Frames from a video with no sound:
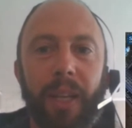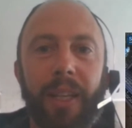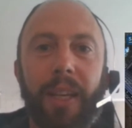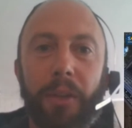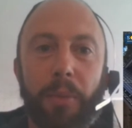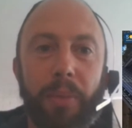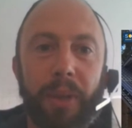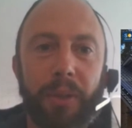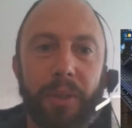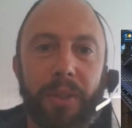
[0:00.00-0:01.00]
get your
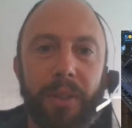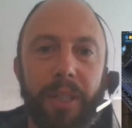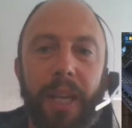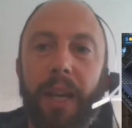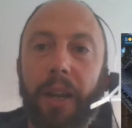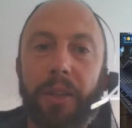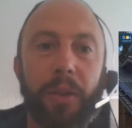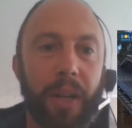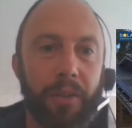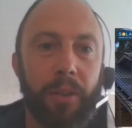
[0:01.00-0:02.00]
bills, say, under
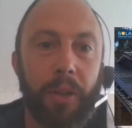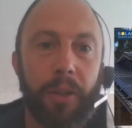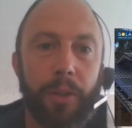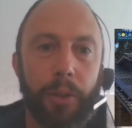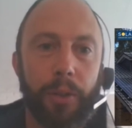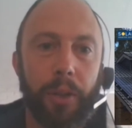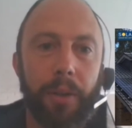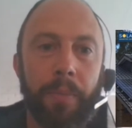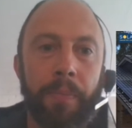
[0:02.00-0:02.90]
$100 or so.